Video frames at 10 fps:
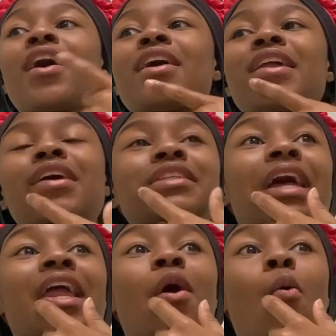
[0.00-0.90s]
And I was
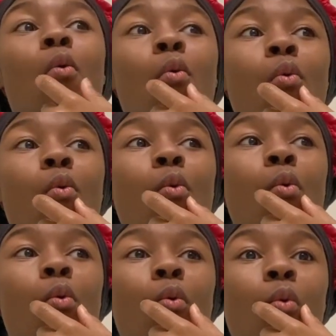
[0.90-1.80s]
like,
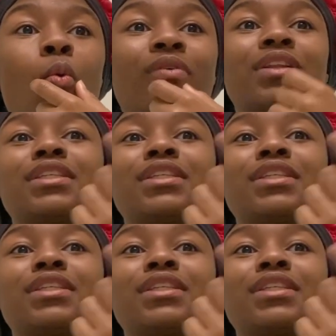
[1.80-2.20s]
ooh.